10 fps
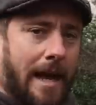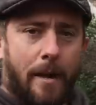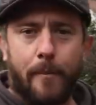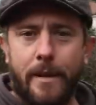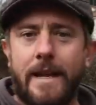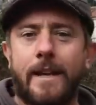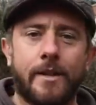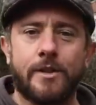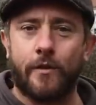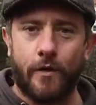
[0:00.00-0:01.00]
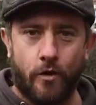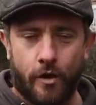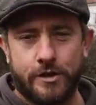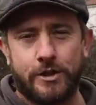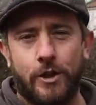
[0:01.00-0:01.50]
camping in the Southern
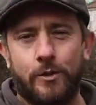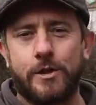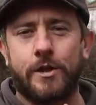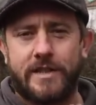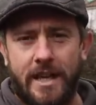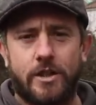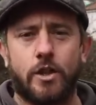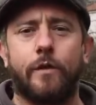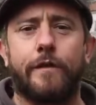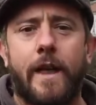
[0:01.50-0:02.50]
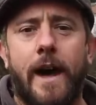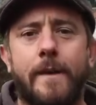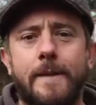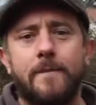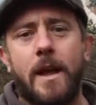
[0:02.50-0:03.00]
Cross too, so stay tuned for that.
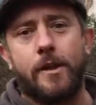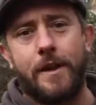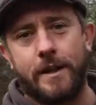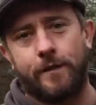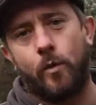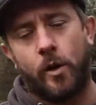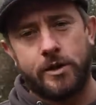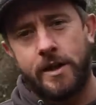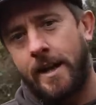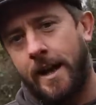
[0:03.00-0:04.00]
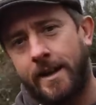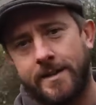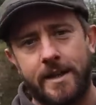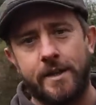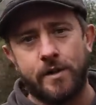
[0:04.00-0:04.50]
Thanks for watching and I'll
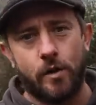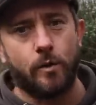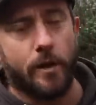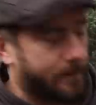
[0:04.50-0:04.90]
see you soon.